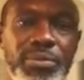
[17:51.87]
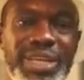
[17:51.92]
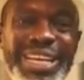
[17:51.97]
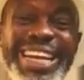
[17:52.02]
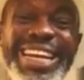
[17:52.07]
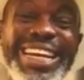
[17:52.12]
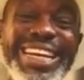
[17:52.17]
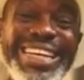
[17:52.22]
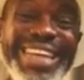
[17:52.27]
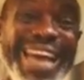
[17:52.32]

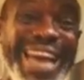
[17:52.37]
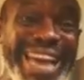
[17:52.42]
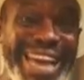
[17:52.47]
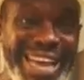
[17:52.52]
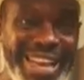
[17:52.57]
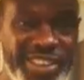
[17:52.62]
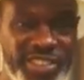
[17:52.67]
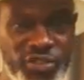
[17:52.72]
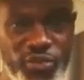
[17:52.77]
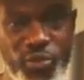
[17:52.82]

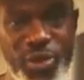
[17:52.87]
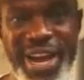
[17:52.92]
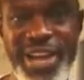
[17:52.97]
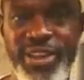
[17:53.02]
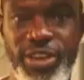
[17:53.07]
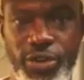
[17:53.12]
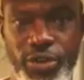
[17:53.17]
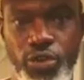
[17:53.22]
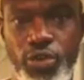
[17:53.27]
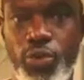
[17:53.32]
intense
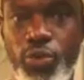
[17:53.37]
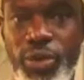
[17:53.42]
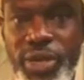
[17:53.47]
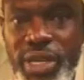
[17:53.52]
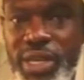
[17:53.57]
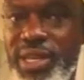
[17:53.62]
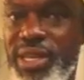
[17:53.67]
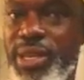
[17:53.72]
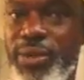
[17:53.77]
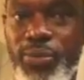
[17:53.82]
while you're
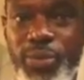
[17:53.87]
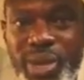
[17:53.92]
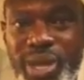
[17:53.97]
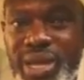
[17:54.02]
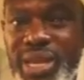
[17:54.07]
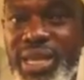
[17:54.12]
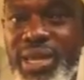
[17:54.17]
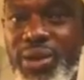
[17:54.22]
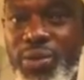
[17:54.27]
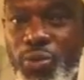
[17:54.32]
doing it. They're
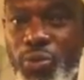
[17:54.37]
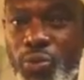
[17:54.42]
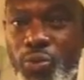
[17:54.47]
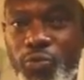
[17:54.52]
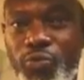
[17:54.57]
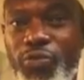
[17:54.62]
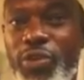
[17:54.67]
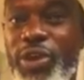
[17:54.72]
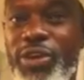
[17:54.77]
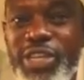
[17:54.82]
really
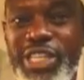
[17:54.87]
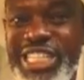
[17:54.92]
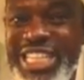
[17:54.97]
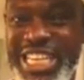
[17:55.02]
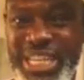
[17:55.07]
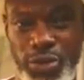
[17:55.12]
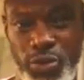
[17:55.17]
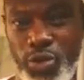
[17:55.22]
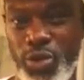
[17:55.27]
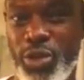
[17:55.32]
very
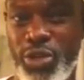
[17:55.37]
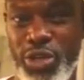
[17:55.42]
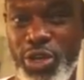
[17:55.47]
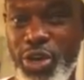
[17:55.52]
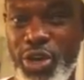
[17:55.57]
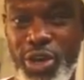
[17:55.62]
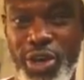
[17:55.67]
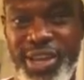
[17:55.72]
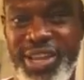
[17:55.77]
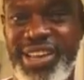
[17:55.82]
gentle on
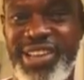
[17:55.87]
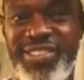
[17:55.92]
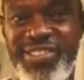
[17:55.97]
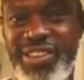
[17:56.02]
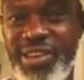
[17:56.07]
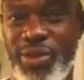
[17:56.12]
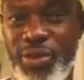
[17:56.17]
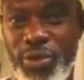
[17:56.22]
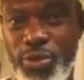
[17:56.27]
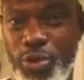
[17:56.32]
your organs
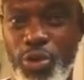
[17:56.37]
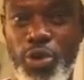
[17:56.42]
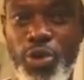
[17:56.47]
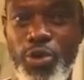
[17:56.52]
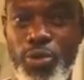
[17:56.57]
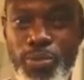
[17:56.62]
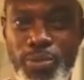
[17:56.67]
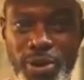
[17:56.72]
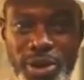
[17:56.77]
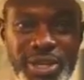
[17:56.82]
and on your
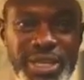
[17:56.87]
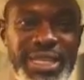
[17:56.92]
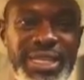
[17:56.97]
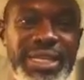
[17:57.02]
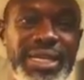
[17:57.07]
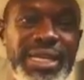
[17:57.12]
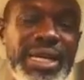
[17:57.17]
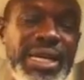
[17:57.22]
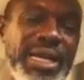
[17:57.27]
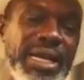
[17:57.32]
whole
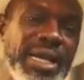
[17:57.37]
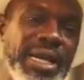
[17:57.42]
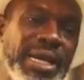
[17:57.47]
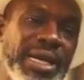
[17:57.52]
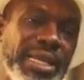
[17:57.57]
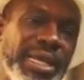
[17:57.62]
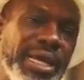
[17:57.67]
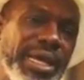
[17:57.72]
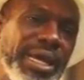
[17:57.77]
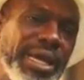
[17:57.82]
body.
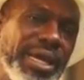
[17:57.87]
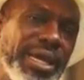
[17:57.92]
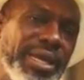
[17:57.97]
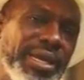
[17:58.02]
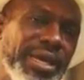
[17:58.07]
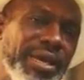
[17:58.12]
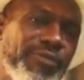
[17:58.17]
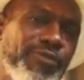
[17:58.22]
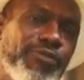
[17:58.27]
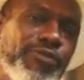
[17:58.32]

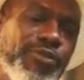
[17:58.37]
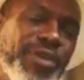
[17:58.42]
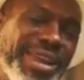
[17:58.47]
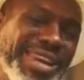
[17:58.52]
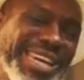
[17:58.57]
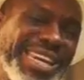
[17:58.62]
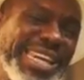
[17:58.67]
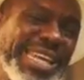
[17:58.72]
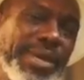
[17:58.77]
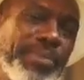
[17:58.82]
They're
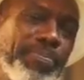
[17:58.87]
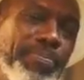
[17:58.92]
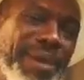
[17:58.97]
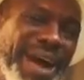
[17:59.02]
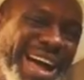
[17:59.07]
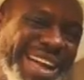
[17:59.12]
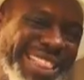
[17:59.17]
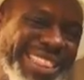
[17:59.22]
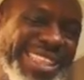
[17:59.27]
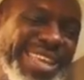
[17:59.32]
friendly,
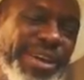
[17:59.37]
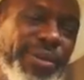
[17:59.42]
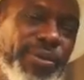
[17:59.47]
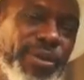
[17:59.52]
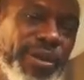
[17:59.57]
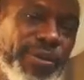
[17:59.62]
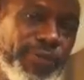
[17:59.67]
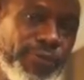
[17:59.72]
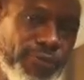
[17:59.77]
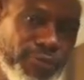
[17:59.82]

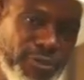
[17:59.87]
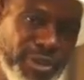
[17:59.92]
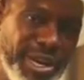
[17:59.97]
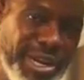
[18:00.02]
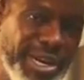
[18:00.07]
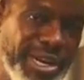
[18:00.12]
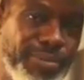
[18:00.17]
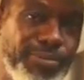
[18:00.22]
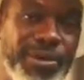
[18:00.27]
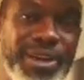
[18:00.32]
bacteria
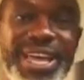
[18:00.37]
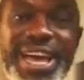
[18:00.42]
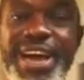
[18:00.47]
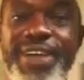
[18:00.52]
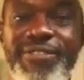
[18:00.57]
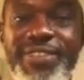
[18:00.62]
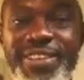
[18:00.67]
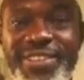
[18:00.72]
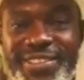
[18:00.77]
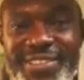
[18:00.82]
friendly, but
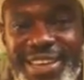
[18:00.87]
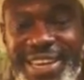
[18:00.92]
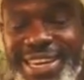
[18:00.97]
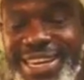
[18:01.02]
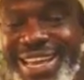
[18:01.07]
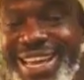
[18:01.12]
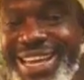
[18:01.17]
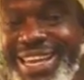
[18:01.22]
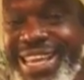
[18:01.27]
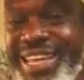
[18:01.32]
having
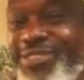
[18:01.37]
said that,